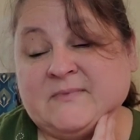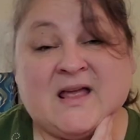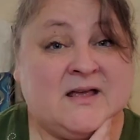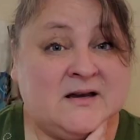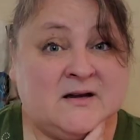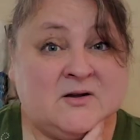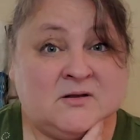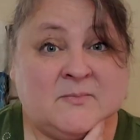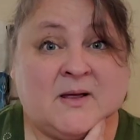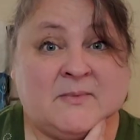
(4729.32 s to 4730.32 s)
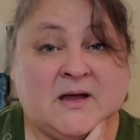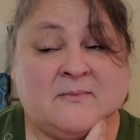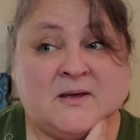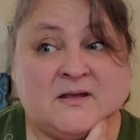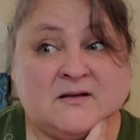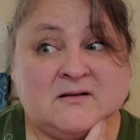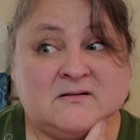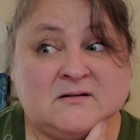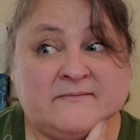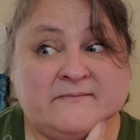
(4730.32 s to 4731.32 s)
and hook the plumbing up. I think
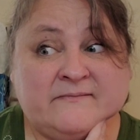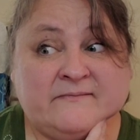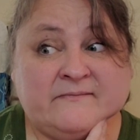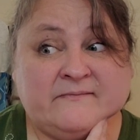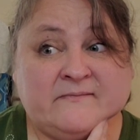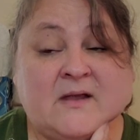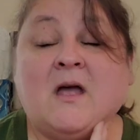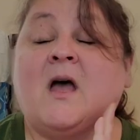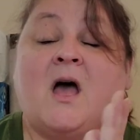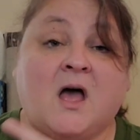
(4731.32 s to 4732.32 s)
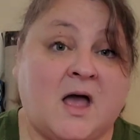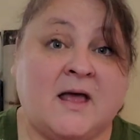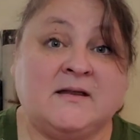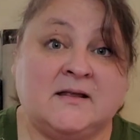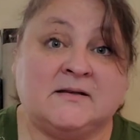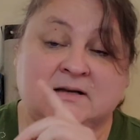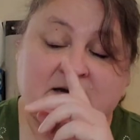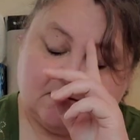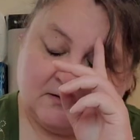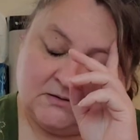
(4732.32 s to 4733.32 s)
that's it. And in the
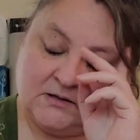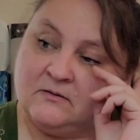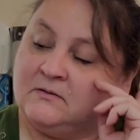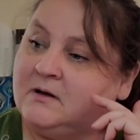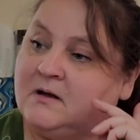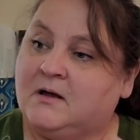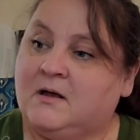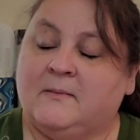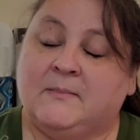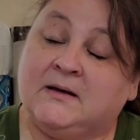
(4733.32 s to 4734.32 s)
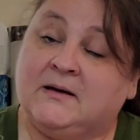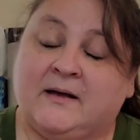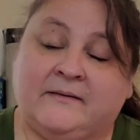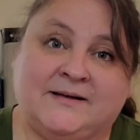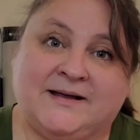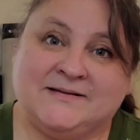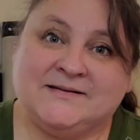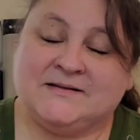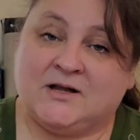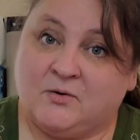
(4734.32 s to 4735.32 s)
sink. So, but yeah, it's
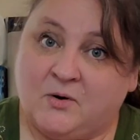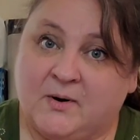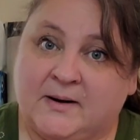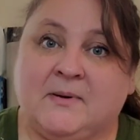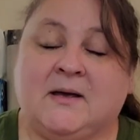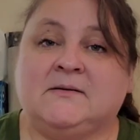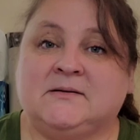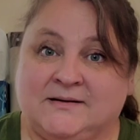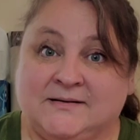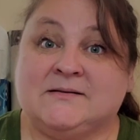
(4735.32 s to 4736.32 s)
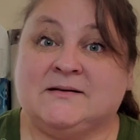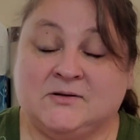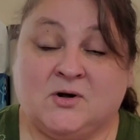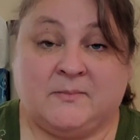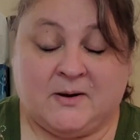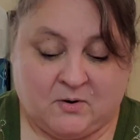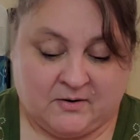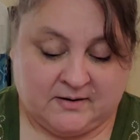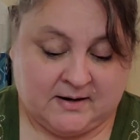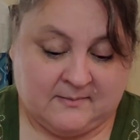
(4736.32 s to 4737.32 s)
slow going, but it's it's going to be
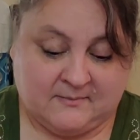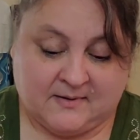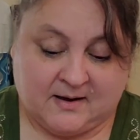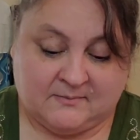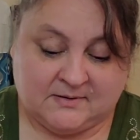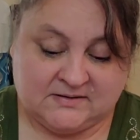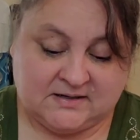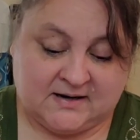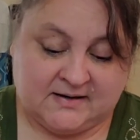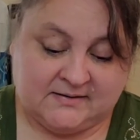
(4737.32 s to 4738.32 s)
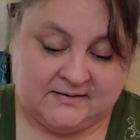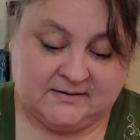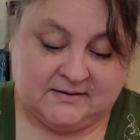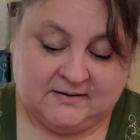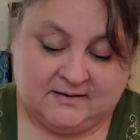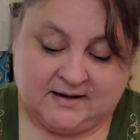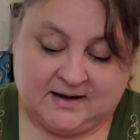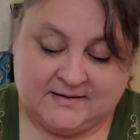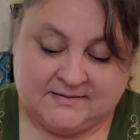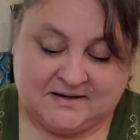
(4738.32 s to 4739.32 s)
worth it. I'm I'm excited.
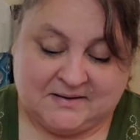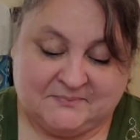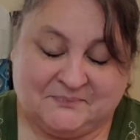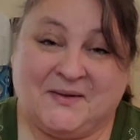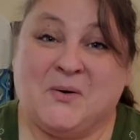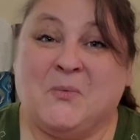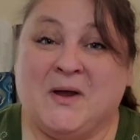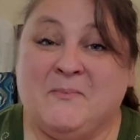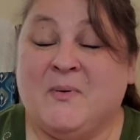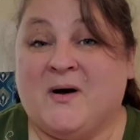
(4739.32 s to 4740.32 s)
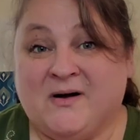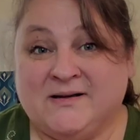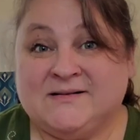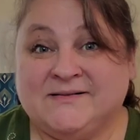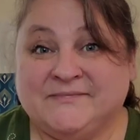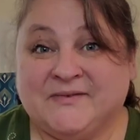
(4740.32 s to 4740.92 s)
And um, we bought